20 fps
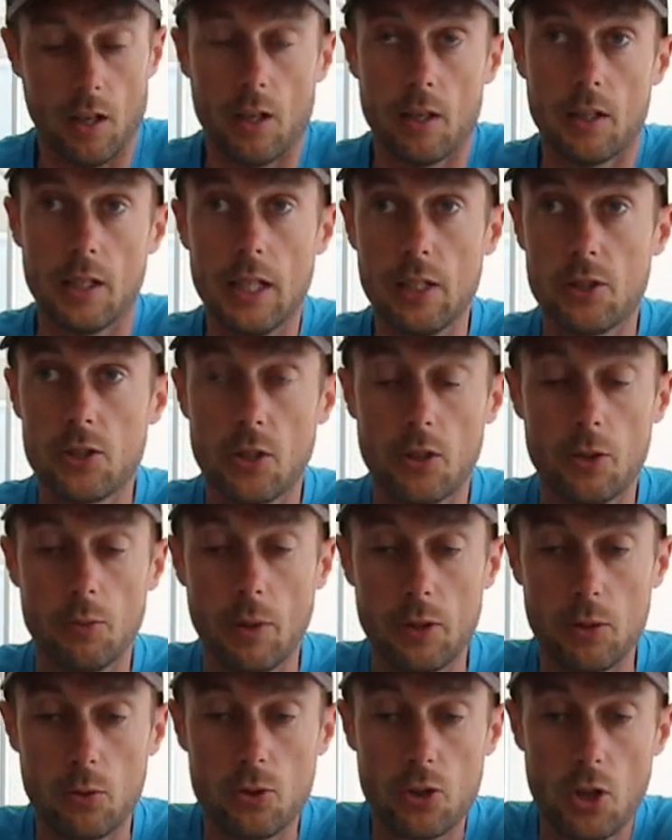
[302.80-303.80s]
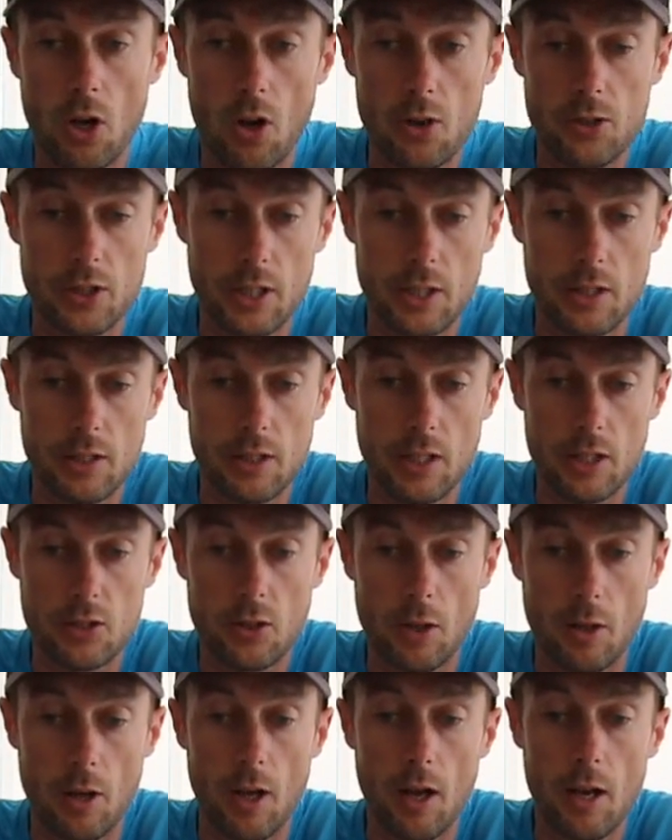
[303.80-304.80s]
When you're charging it, you need
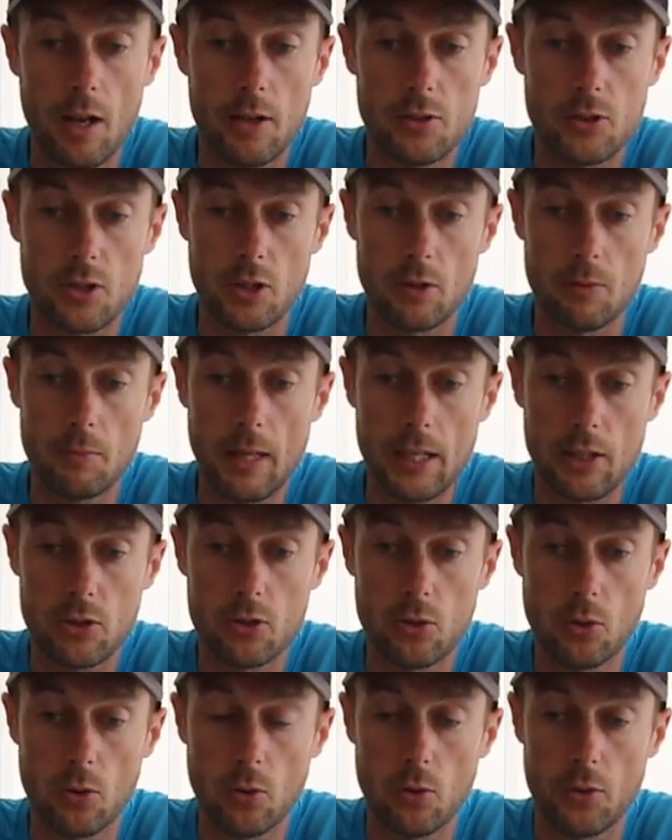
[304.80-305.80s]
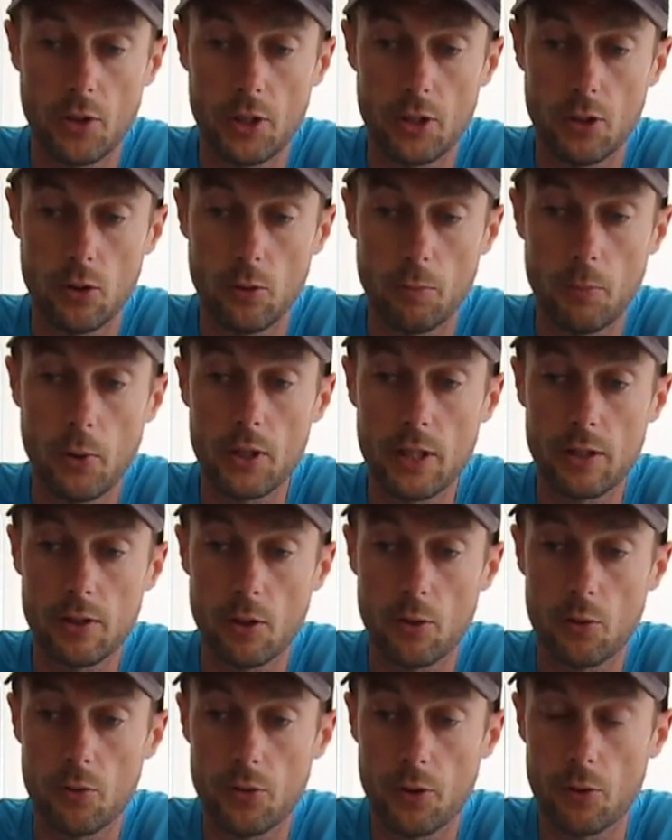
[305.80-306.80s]
to make sure that you're putting
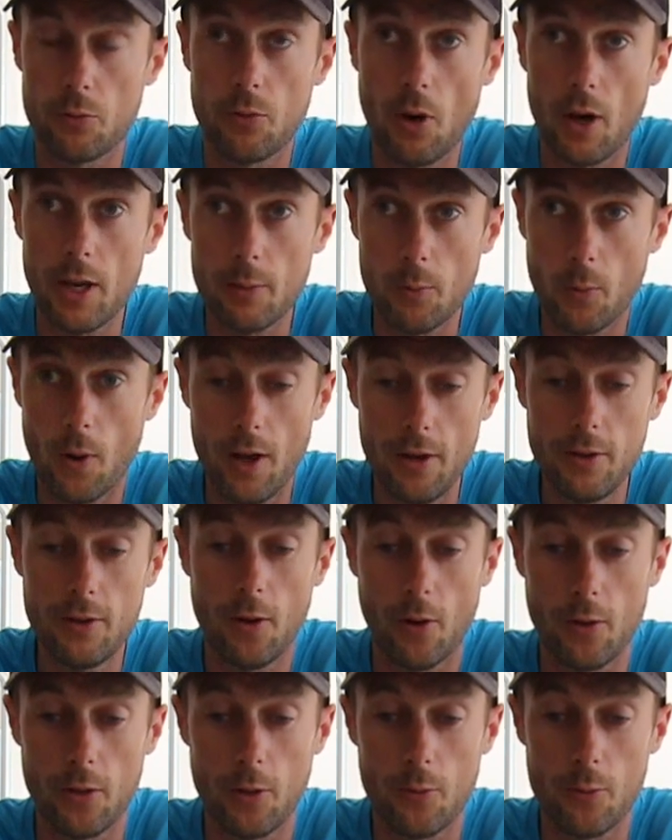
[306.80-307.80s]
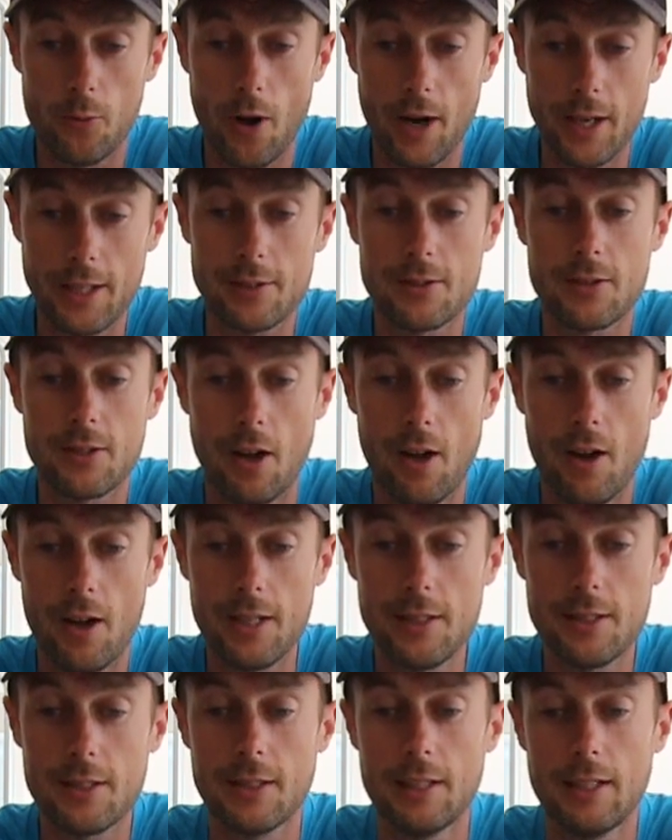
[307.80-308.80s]
the right one on the right
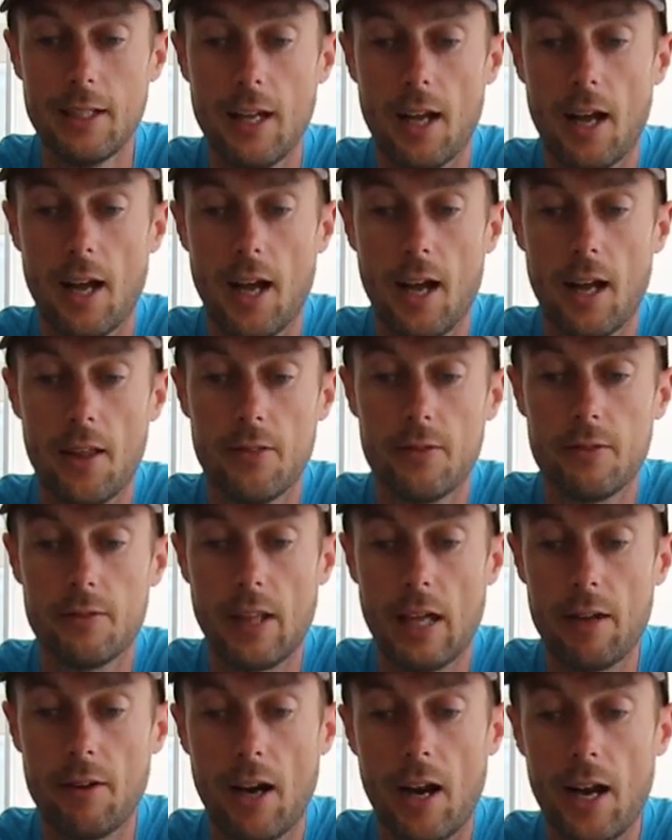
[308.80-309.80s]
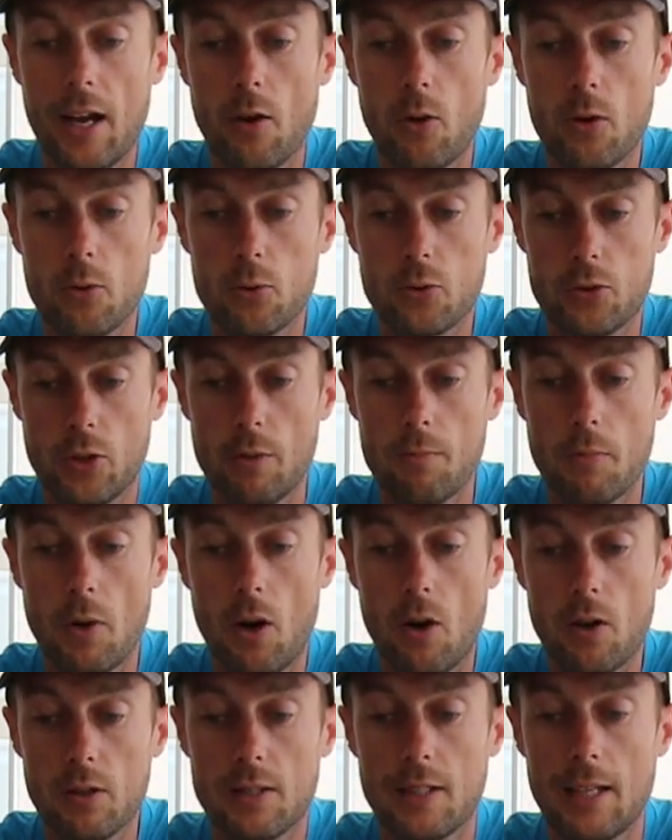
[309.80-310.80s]
side. They're also
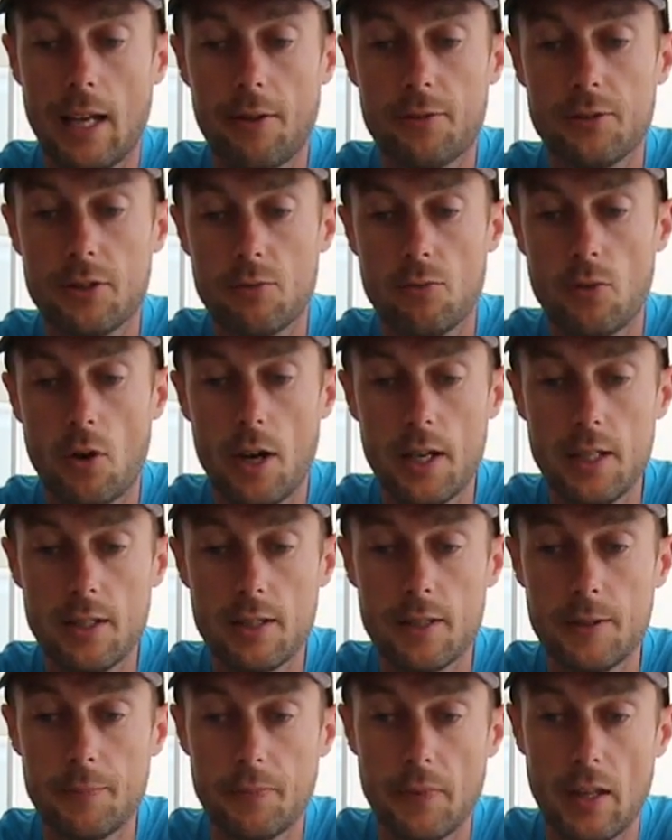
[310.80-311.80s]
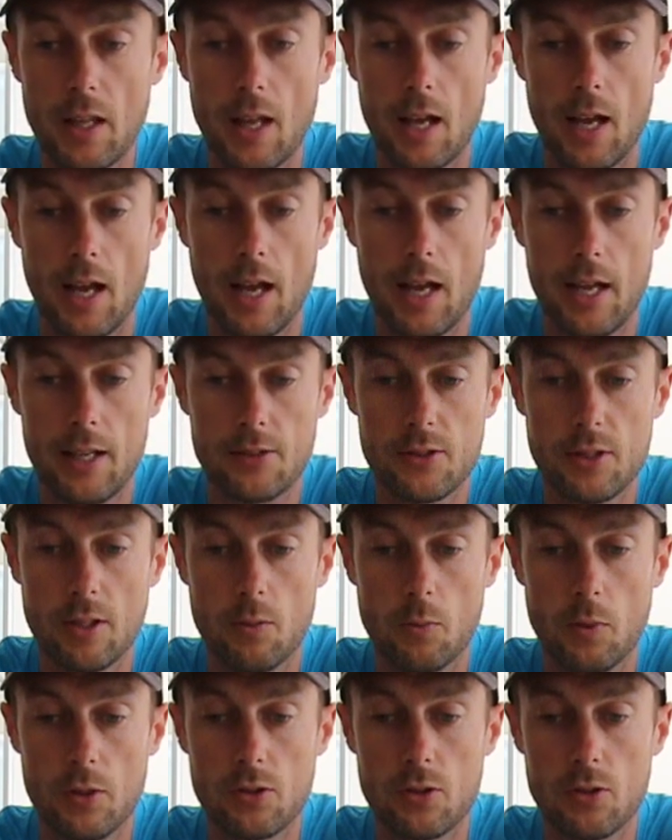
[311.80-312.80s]
marked left and right, and
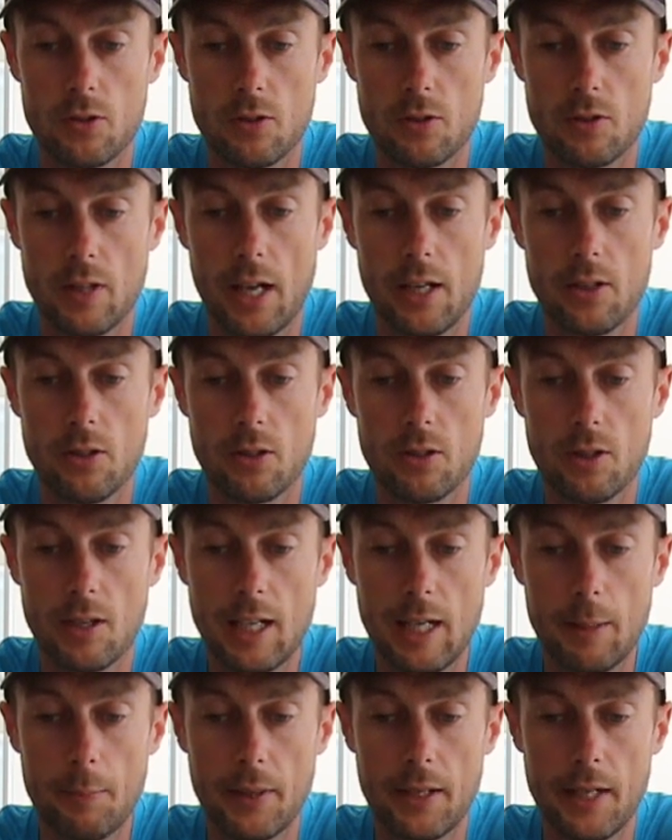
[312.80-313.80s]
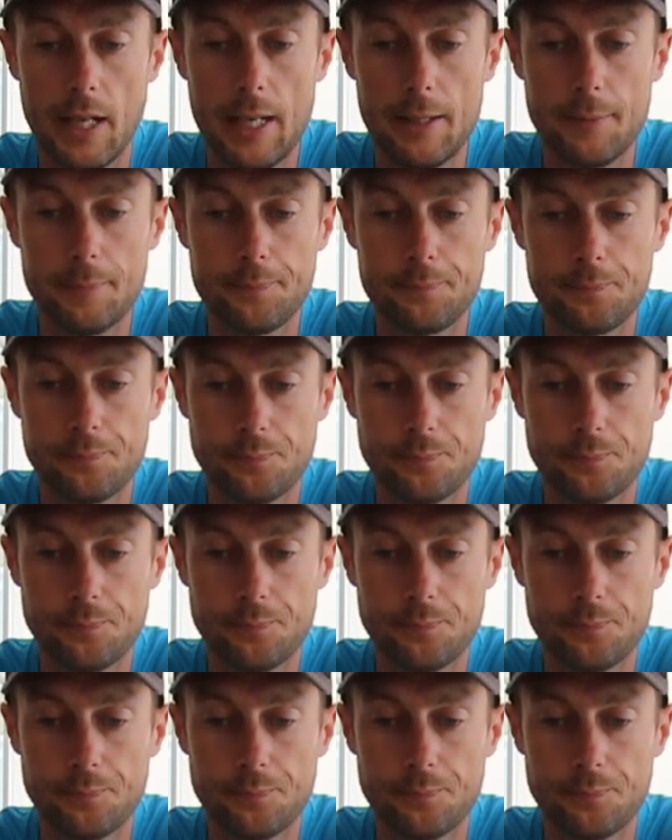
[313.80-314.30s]
once you do that, you can clip it in,